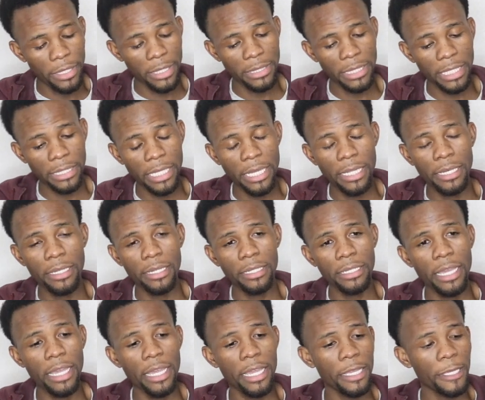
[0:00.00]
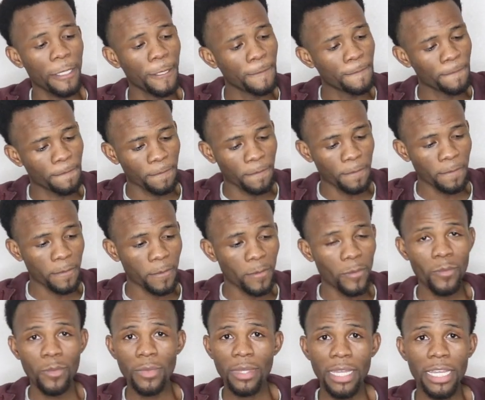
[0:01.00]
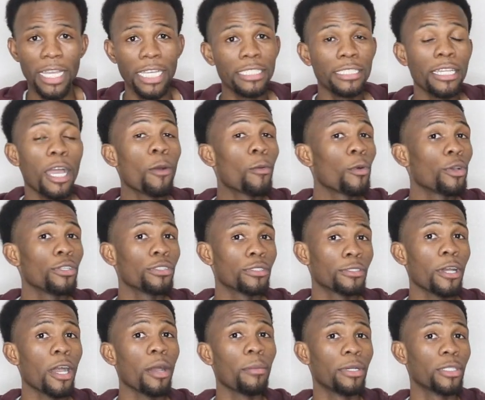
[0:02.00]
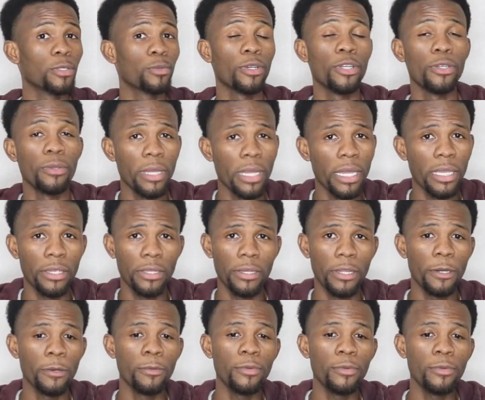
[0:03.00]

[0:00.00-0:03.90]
at the end of the day, it's not where you start, but it's where you end,